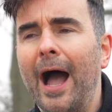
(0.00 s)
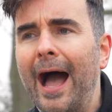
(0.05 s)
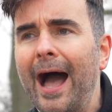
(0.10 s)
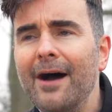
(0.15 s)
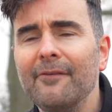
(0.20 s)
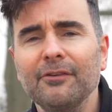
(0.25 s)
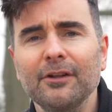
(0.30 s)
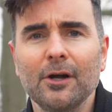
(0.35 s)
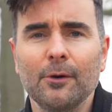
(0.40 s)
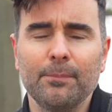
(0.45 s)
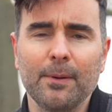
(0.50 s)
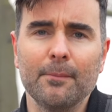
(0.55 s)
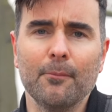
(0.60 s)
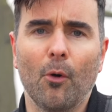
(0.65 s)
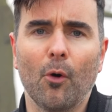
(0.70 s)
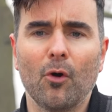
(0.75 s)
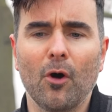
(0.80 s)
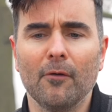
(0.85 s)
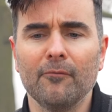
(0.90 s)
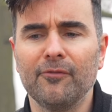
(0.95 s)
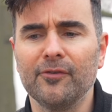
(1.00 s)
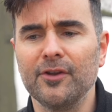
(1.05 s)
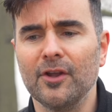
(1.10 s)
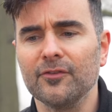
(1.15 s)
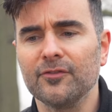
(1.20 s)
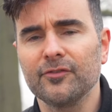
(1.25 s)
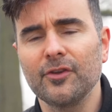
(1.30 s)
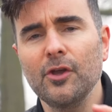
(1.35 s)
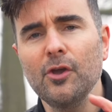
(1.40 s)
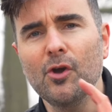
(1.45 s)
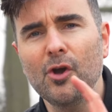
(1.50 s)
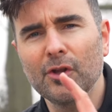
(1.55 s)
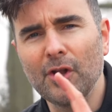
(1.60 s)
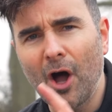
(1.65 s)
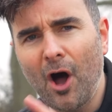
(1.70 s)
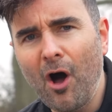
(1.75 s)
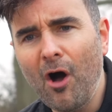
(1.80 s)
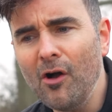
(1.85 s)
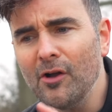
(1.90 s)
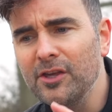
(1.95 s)
have a little bit more confidence. So you could
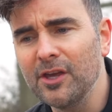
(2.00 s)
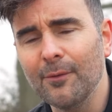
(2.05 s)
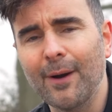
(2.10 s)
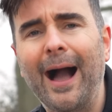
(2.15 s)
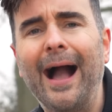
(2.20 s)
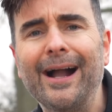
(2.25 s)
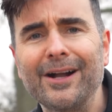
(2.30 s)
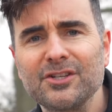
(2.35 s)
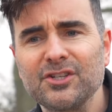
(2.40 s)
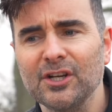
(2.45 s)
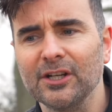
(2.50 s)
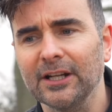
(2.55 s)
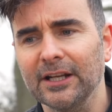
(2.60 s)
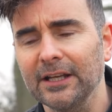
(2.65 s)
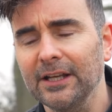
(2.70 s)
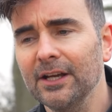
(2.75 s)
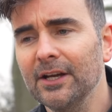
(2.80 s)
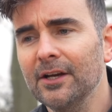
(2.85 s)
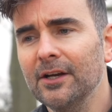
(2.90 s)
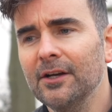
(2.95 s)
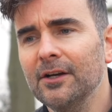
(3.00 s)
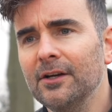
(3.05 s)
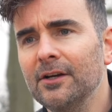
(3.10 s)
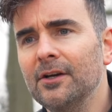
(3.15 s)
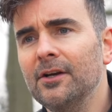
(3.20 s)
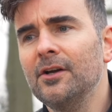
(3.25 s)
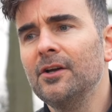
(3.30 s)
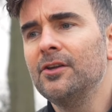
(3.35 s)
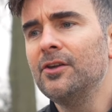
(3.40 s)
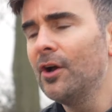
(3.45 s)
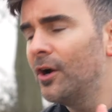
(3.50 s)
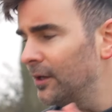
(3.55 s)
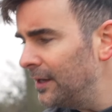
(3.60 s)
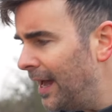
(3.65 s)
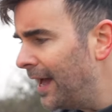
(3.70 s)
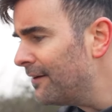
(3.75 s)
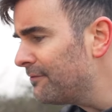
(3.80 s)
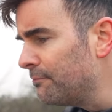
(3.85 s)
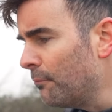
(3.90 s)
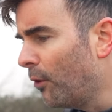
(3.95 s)
argue, actually, you're going to
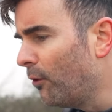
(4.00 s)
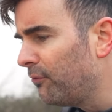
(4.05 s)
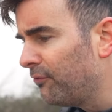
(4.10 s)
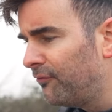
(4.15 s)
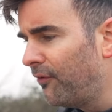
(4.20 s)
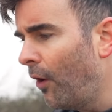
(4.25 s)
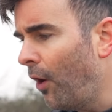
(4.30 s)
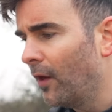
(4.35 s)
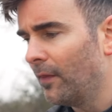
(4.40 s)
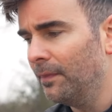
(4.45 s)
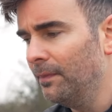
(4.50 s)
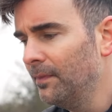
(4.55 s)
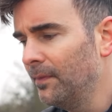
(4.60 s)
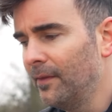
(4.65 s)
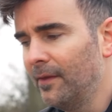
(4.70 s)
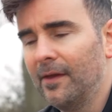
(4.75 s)
have more fun